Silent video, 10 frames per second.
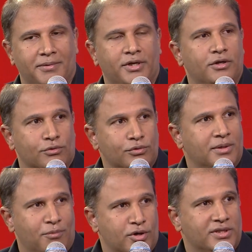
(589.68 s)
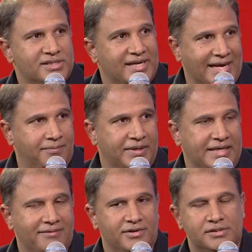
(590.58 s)
truth about this that I
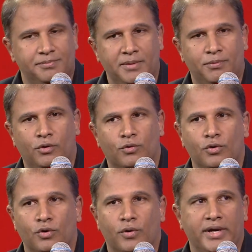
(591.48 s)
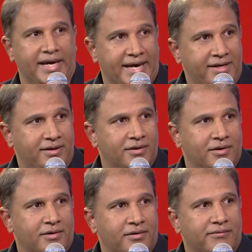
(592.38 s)
believe is people who know AI
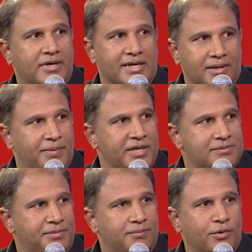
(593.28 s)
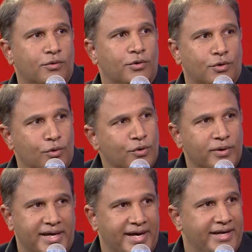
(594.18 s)
will replace people who don't know
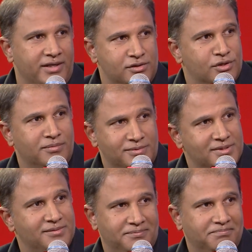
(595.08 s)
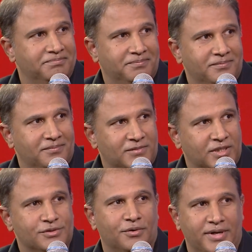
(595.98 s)
AI in jobs.
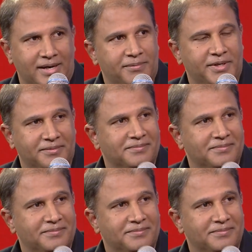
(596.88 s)
That's going to happen.